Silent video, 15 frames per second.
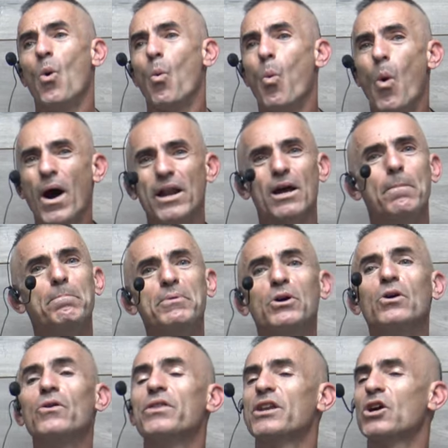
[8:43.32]
why not
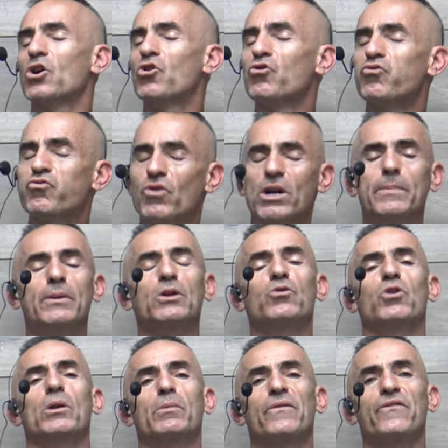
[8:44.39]
build an incredible
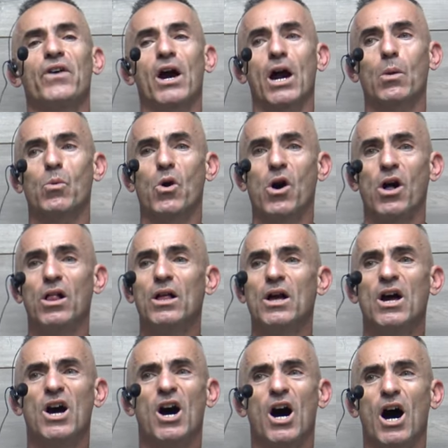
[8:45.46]
firewall
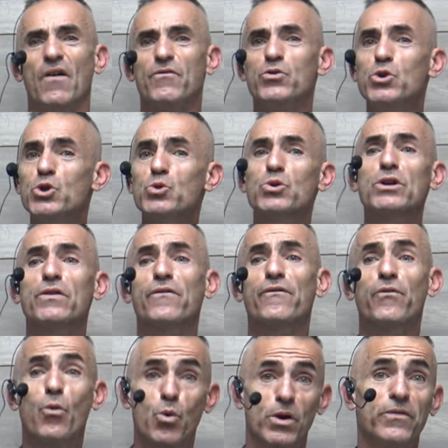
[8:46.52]
of
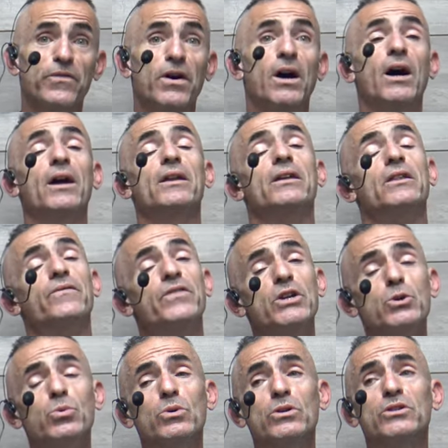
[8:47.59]
nutrient-fortified
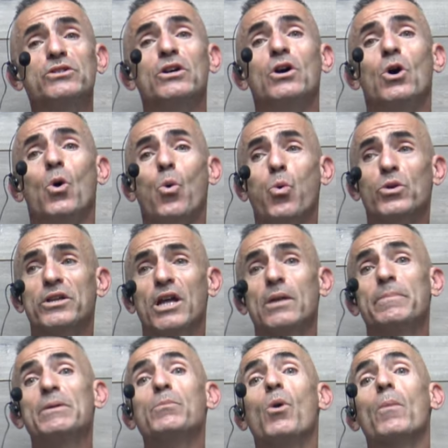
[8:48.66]
individuals who tend to
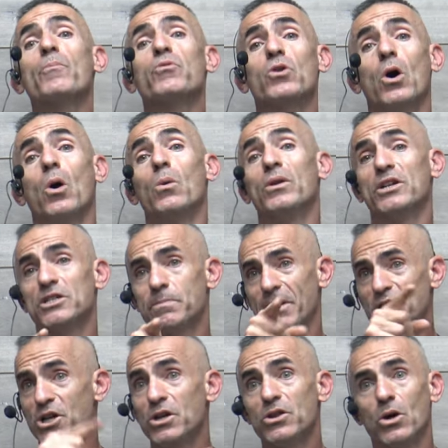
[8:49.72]
be more prone,
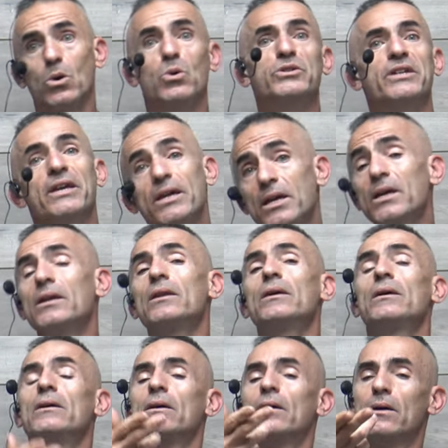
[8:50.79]
especially those in
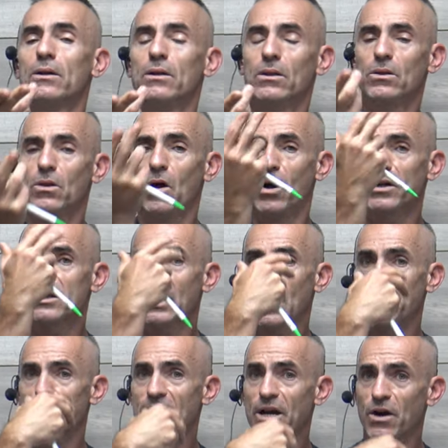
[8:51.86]

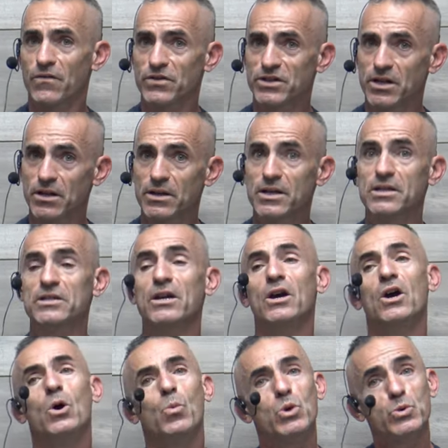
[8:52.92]
long-term care facilities,
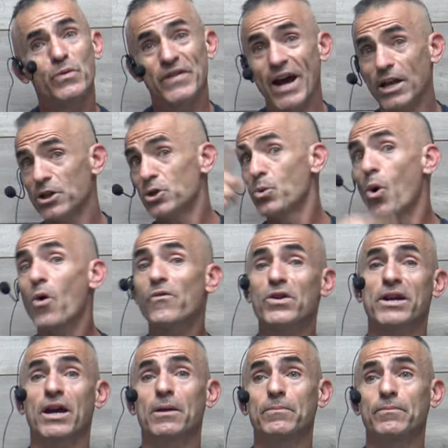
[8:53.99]
which we had to do over
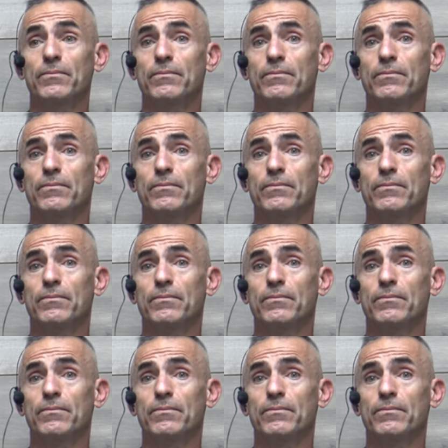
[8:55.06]
again.